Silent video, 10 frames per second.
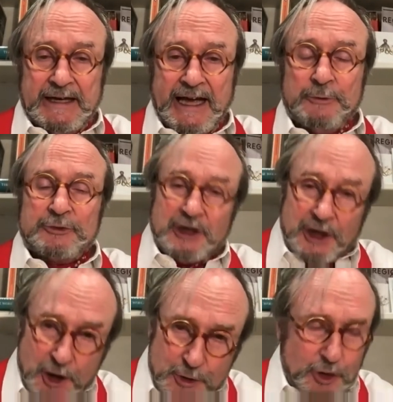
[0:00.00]
And it was a
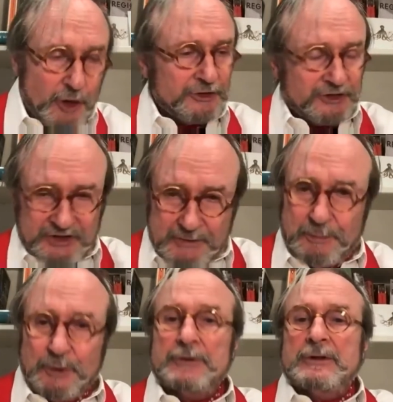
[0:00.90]
low cost,
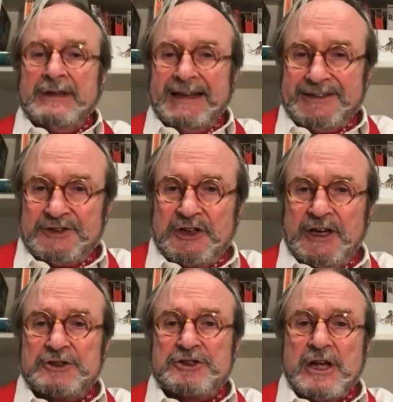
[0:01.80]
simple, light
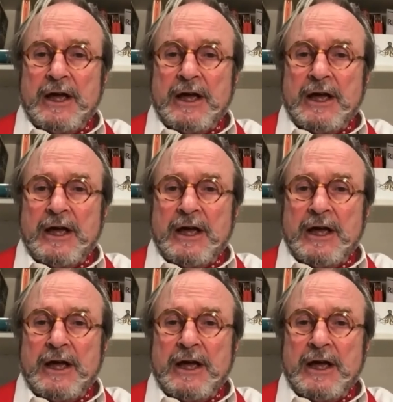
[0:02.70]
touch